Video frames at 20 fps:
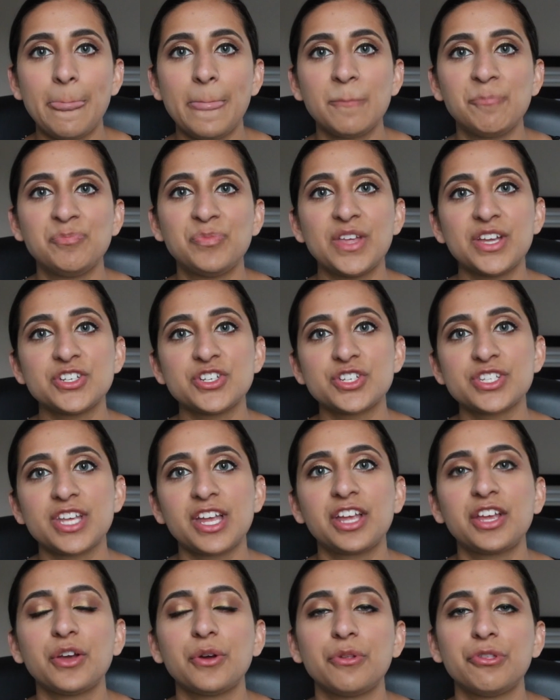they just
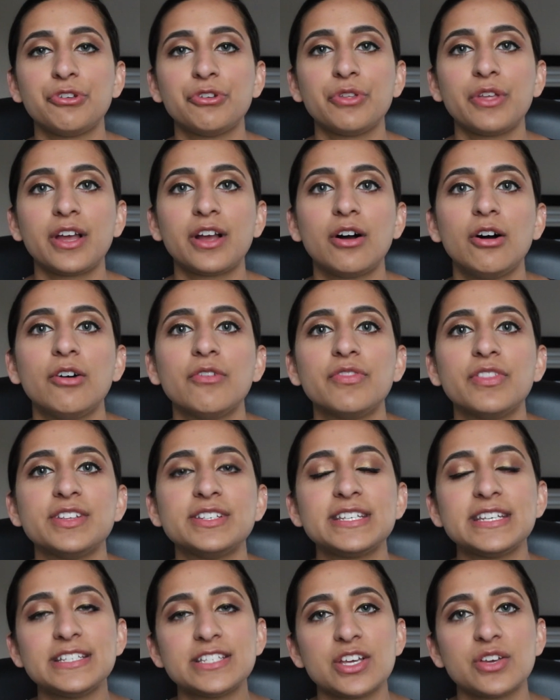like go through like all of the
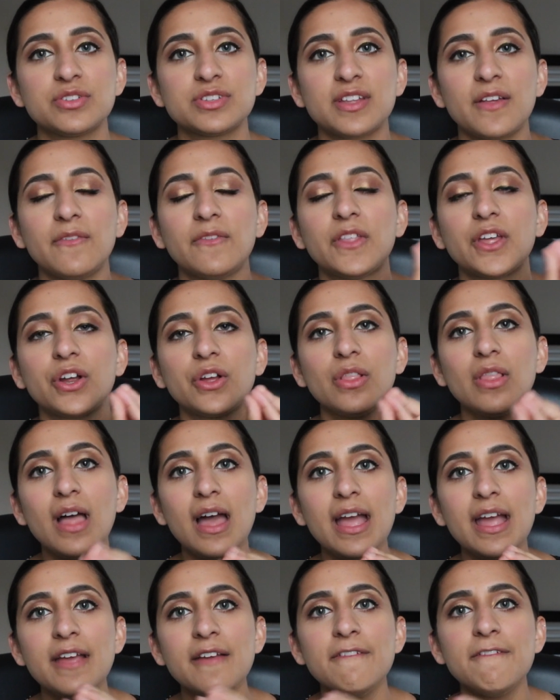details of their
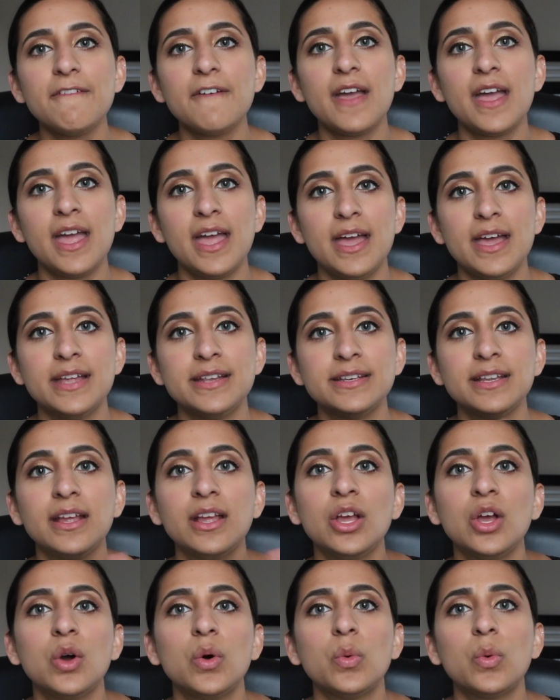life and
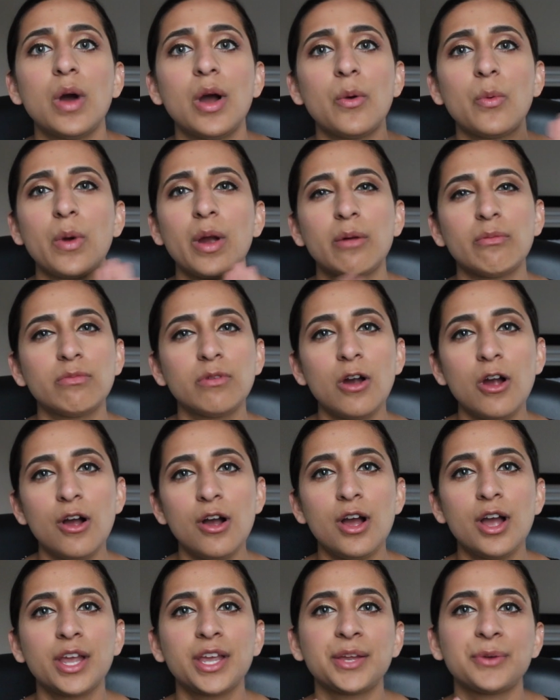what went
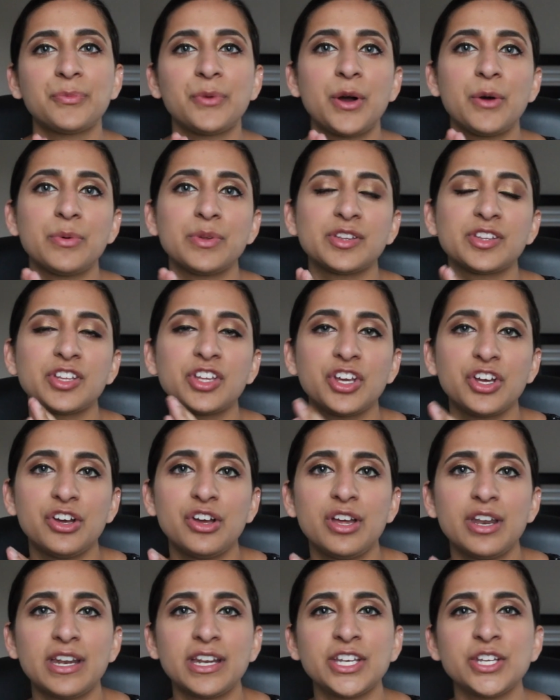wrong and what was
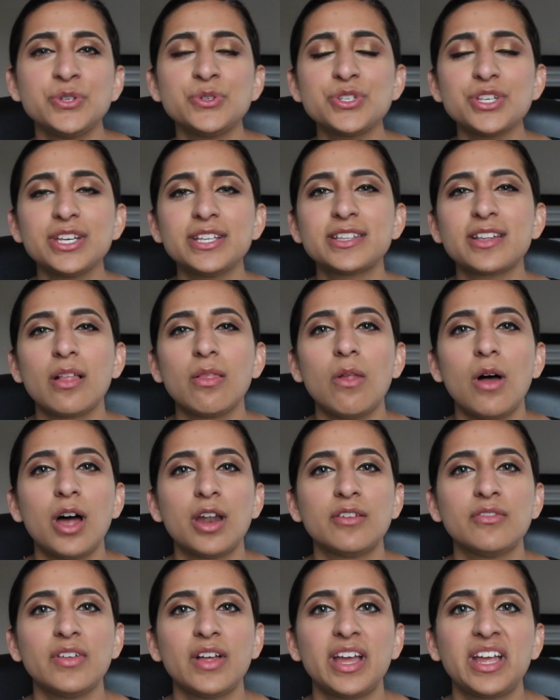good. And usually it's a
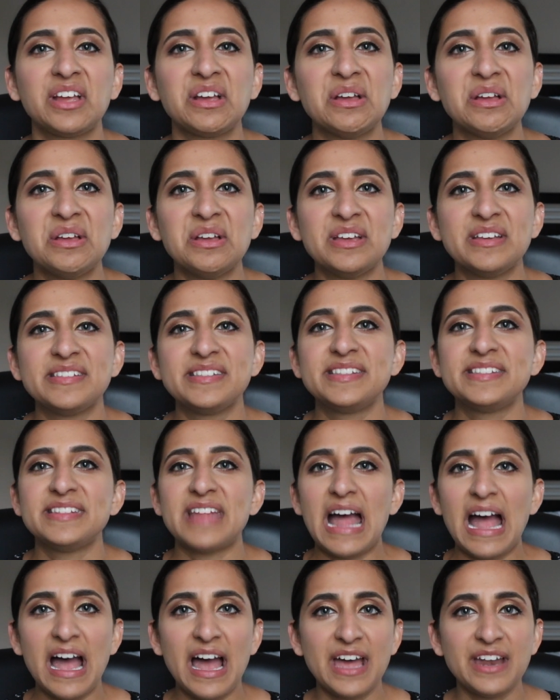lot of like
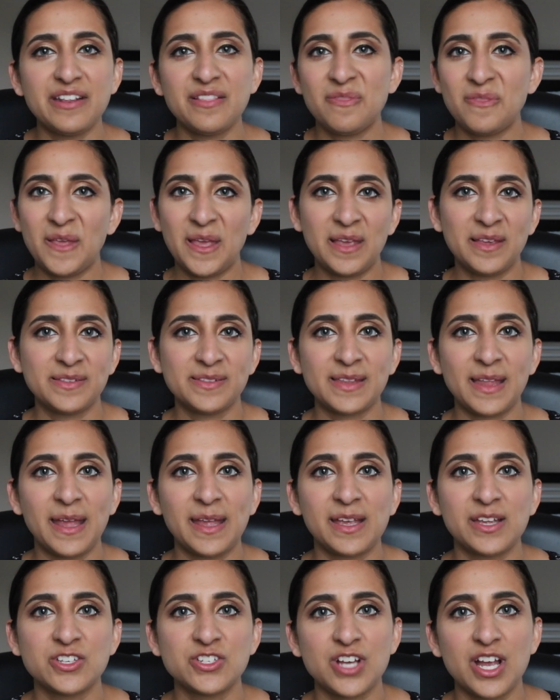sad things
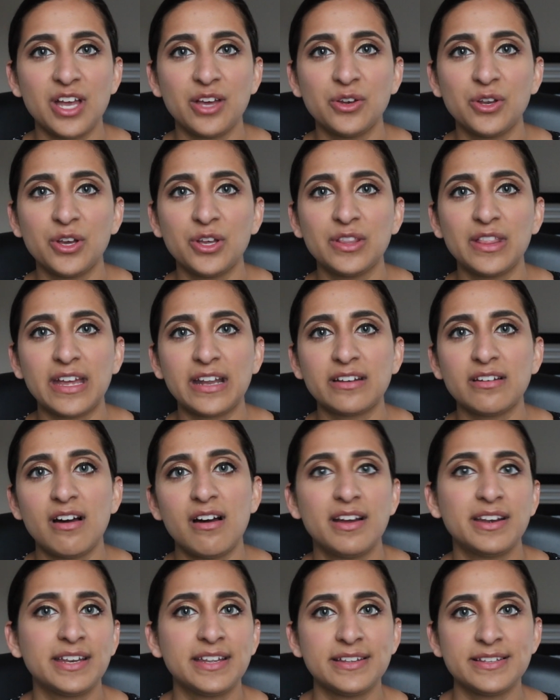like in childhood, like
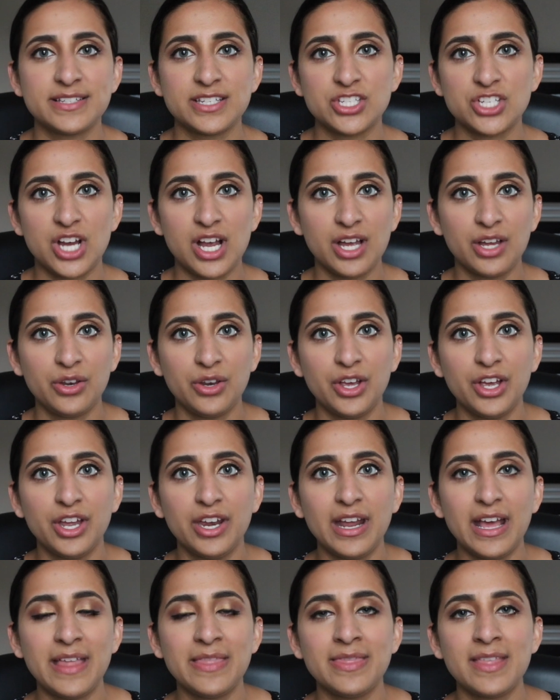not an easy
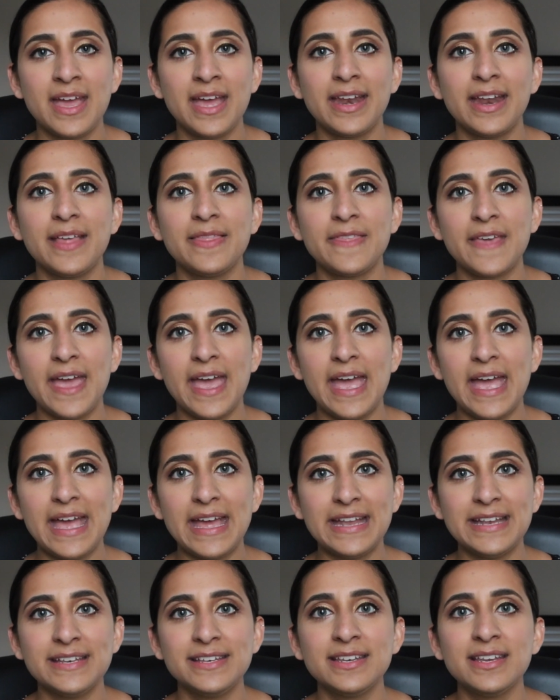childhood, and then at the
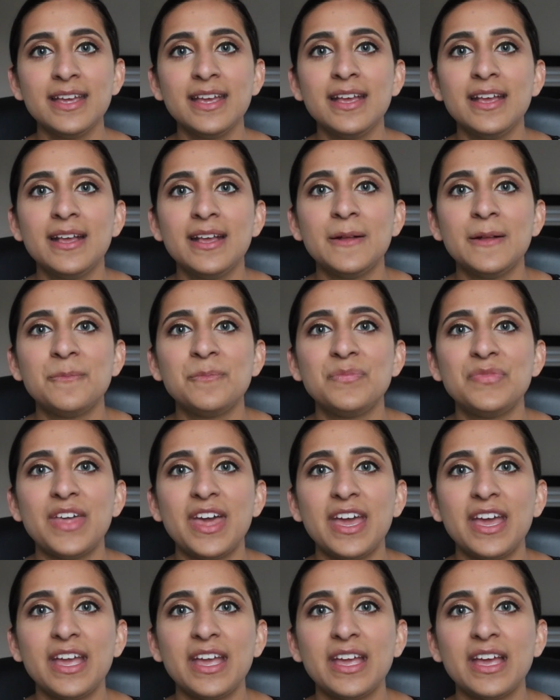end
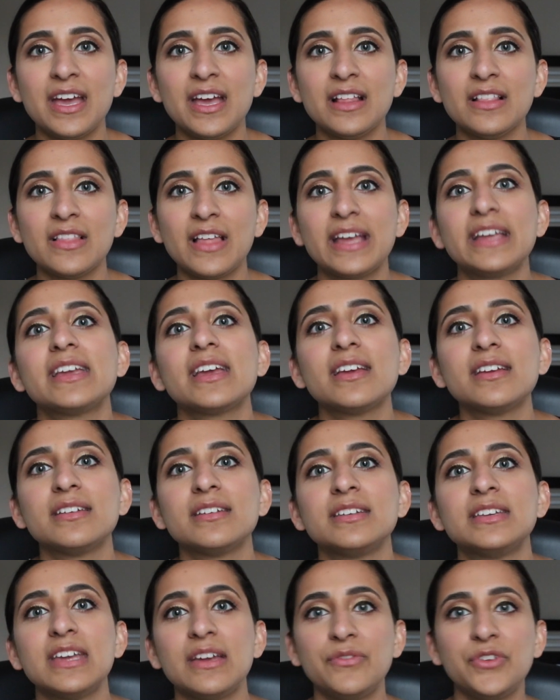they like
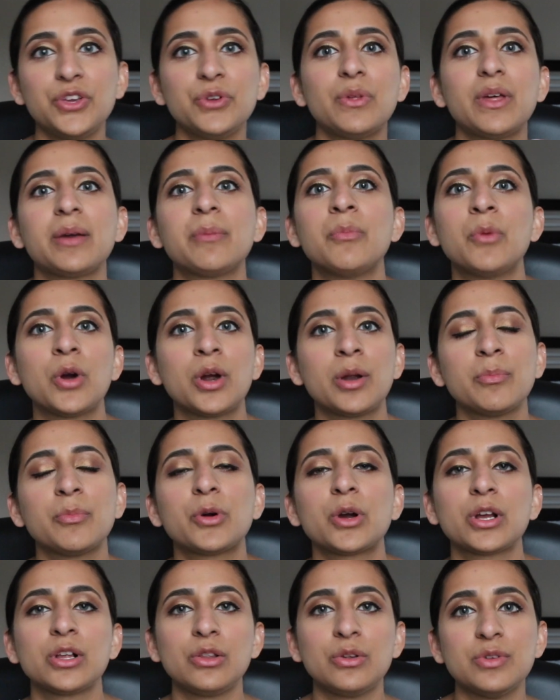give you like more and
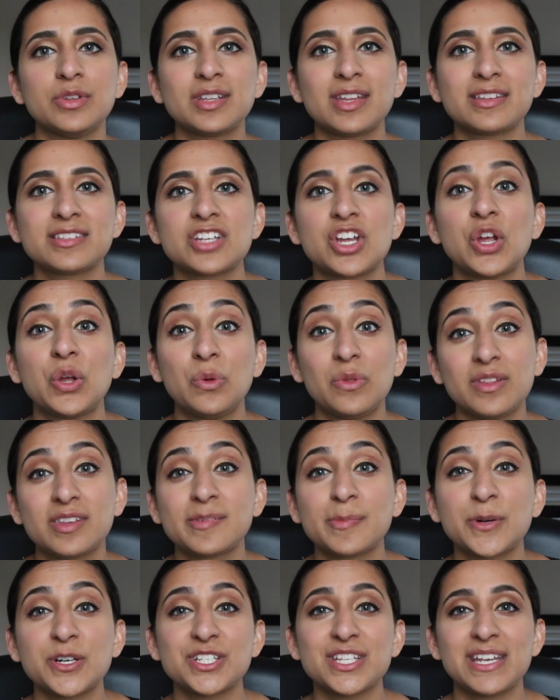more clues as to who this
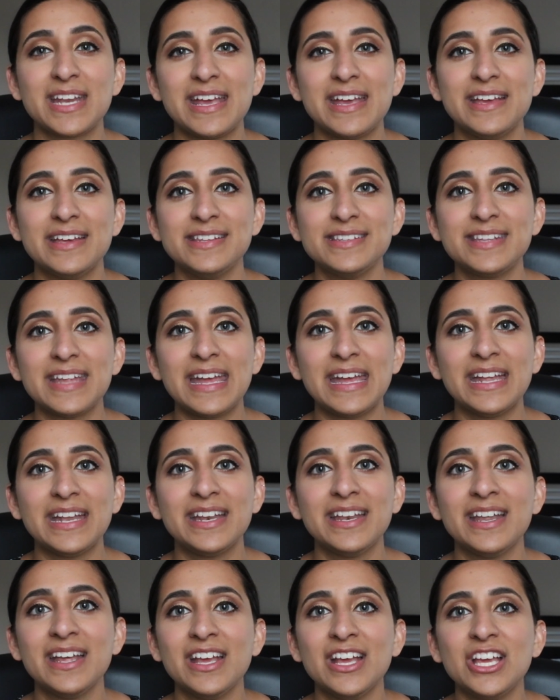person is,
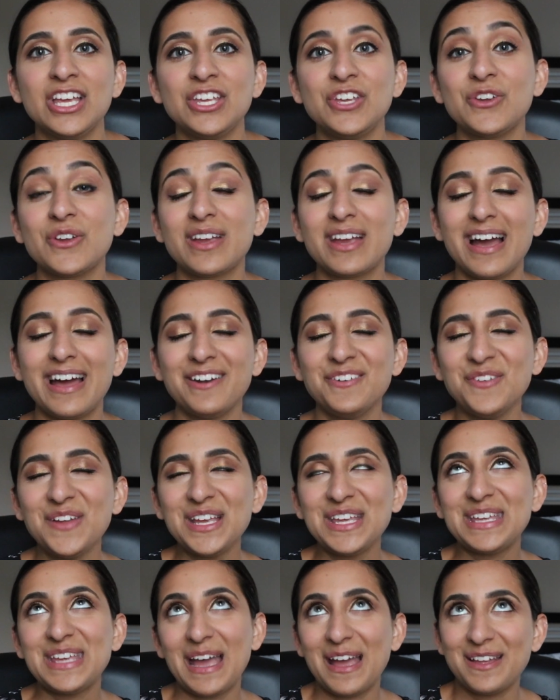and you can kind of
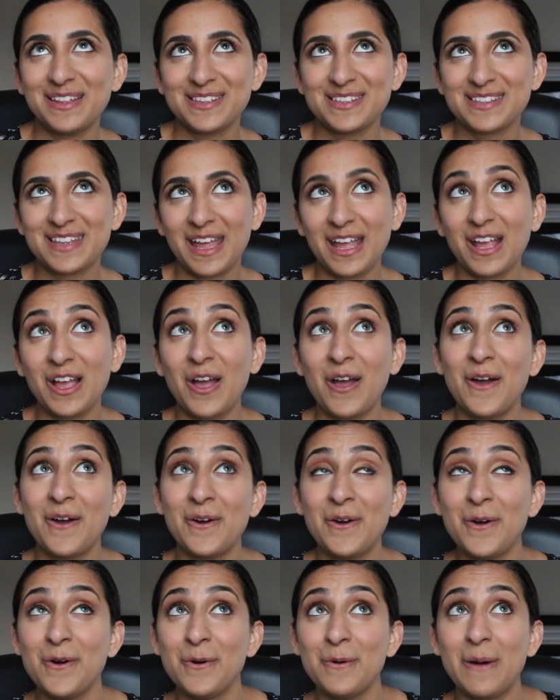like guess like,
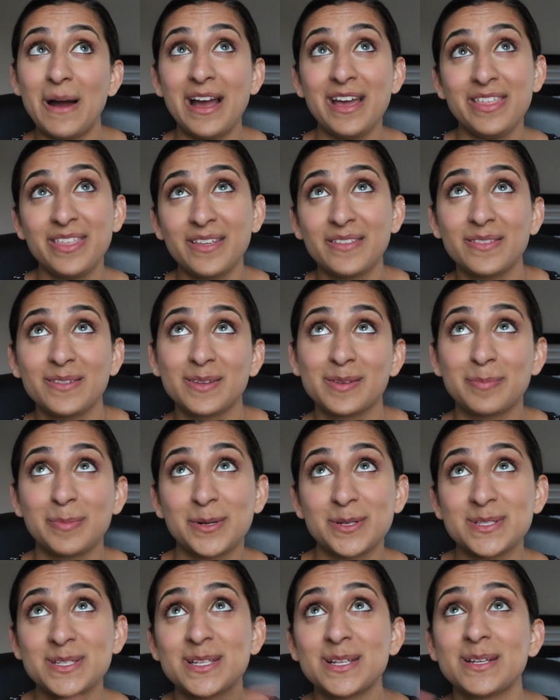oh, I think this
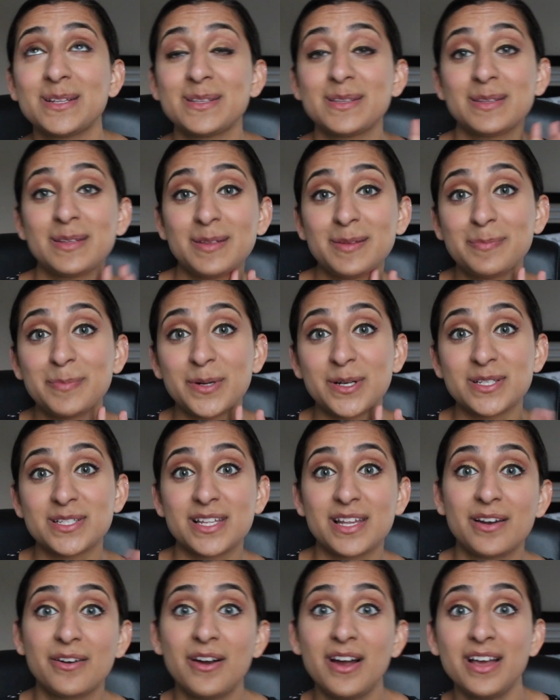person is this
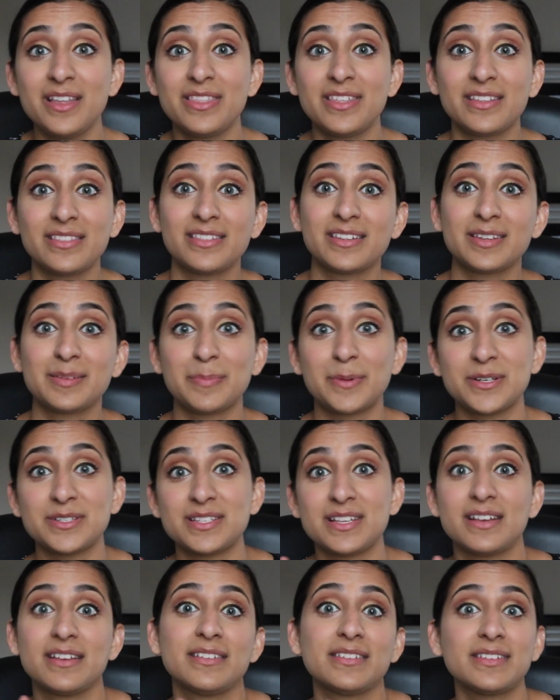person, or I think this
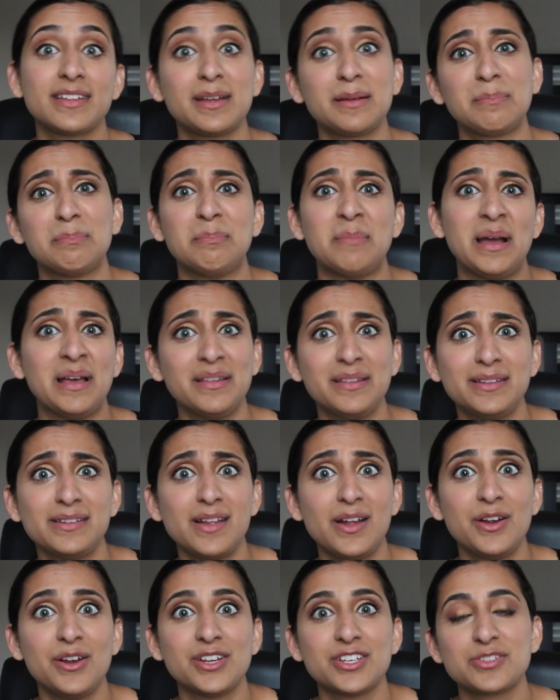person is like Miley
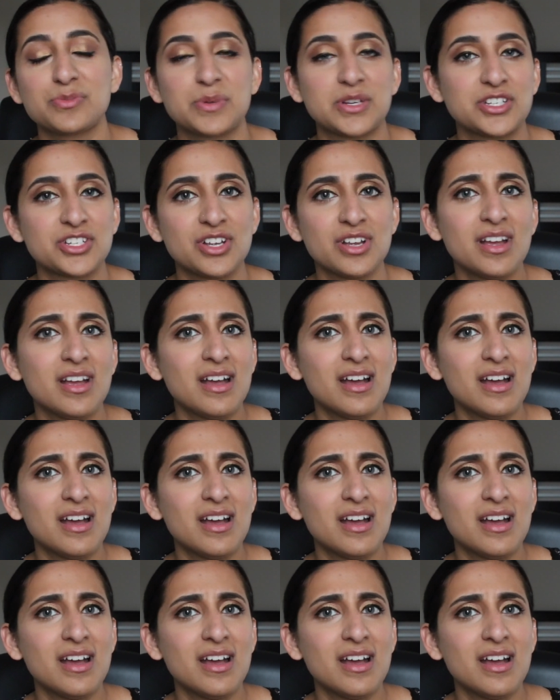Cyrus, which